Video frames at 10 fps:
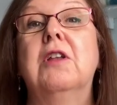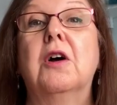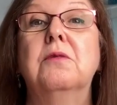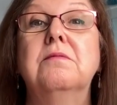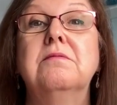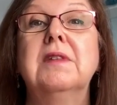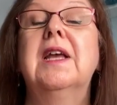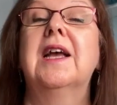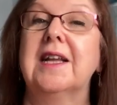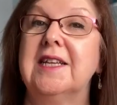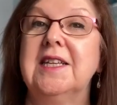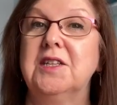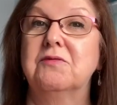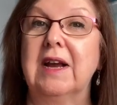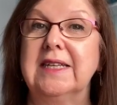low and it
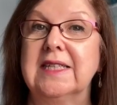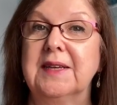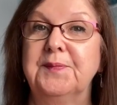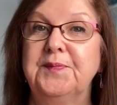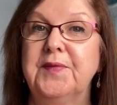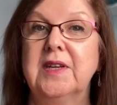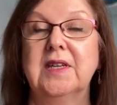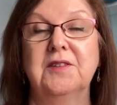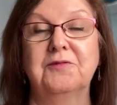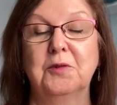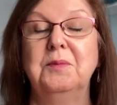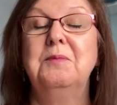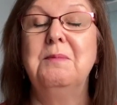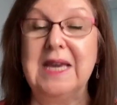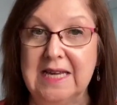needs raising for
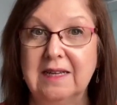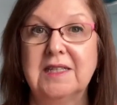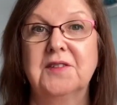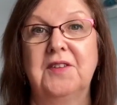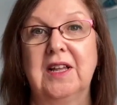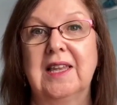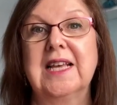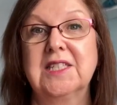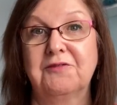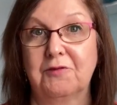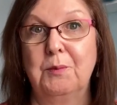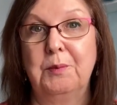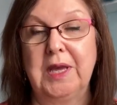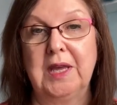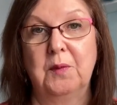me to feel less
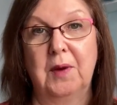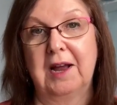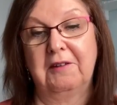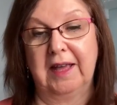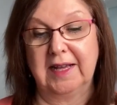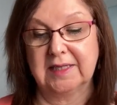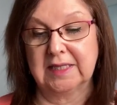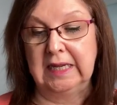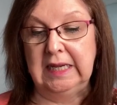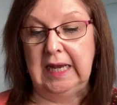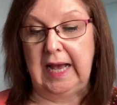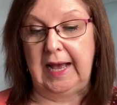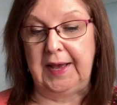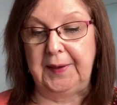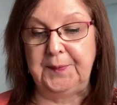frumpy wearing it.
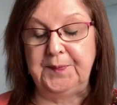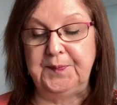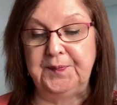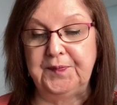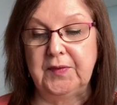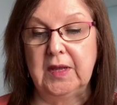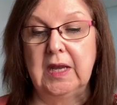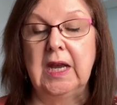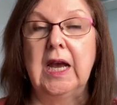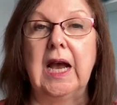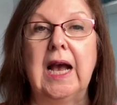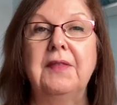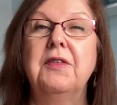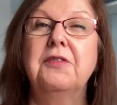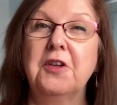And
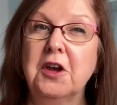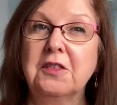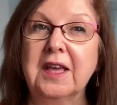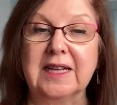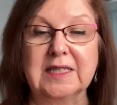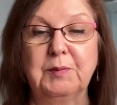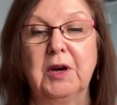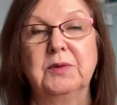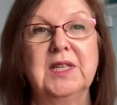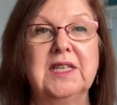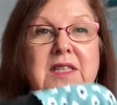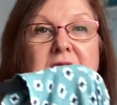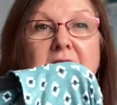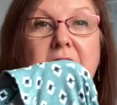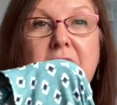the third thing, I suppose, is that
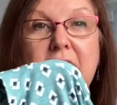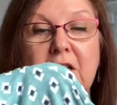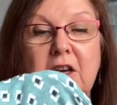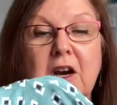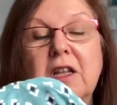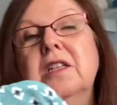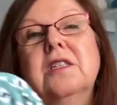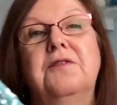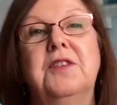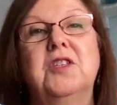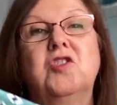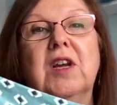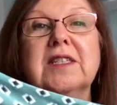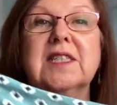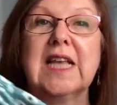the colours of this
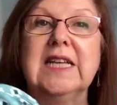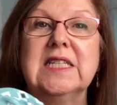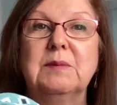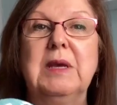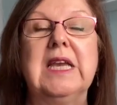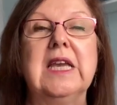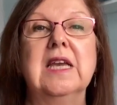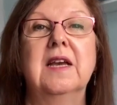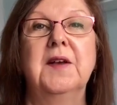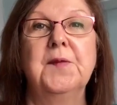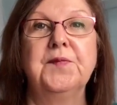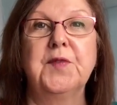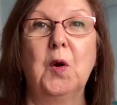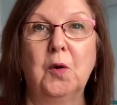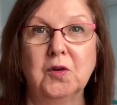dress say to me
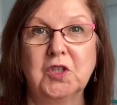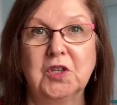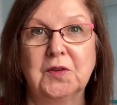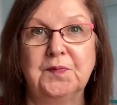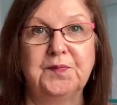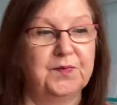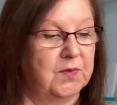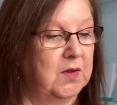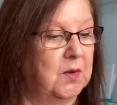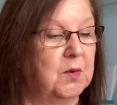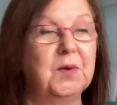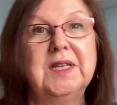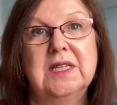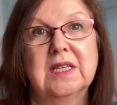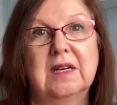autumn or
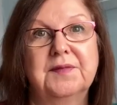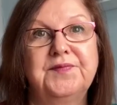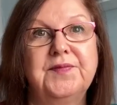winter,